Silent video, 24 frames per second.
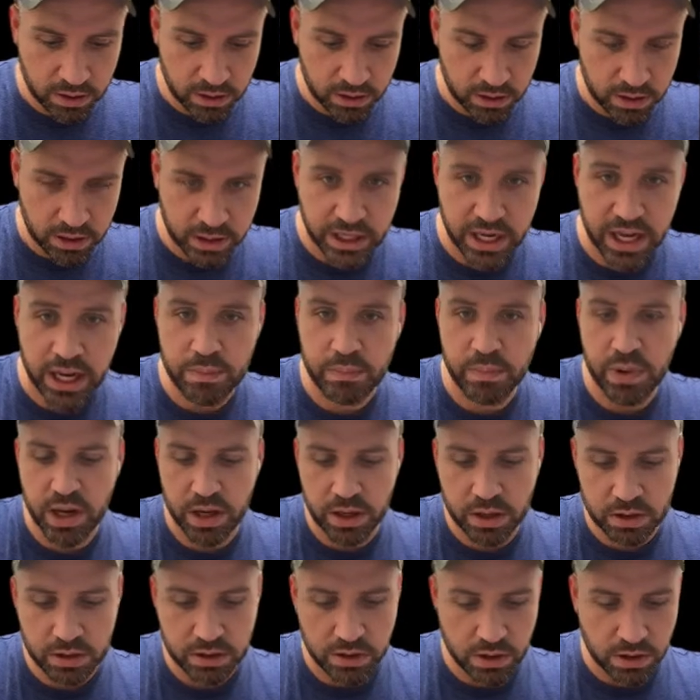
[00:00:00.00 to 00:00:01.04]
to get better
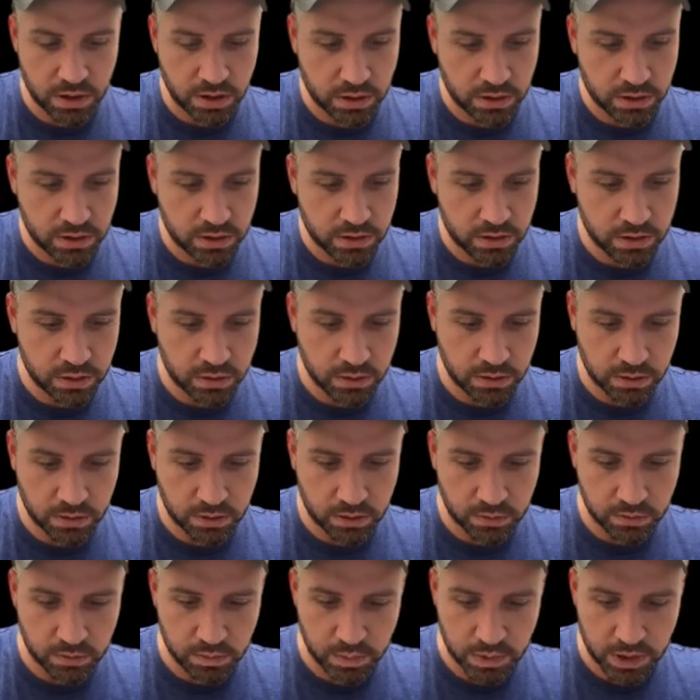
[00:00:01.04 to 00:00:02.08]
shards
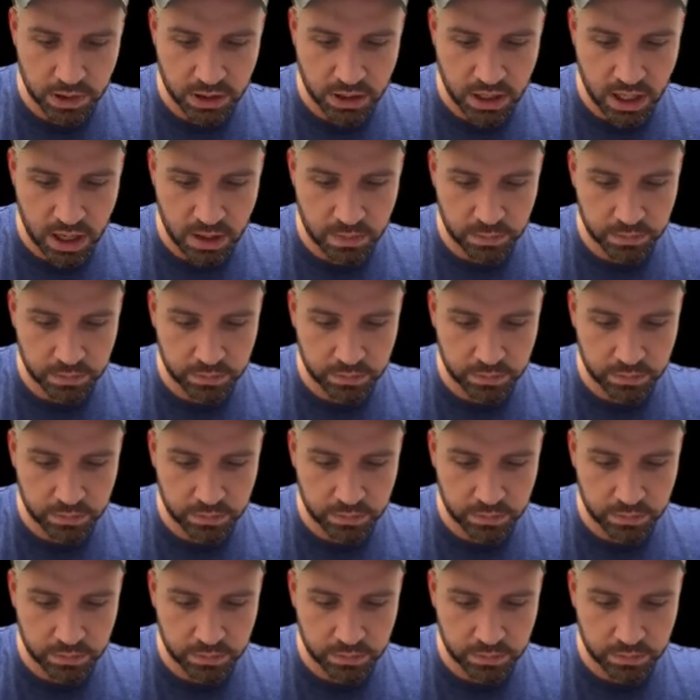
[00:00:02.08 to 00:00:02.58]
from the shop.